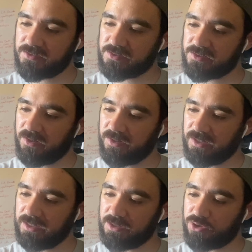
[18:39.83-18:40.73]

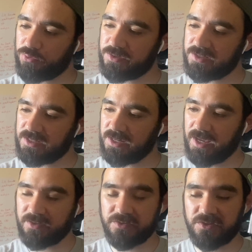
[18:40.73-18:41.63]
slightly goosey
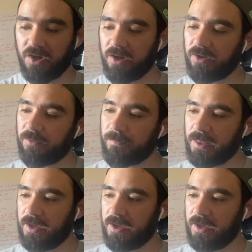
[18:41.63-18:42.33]
neck style,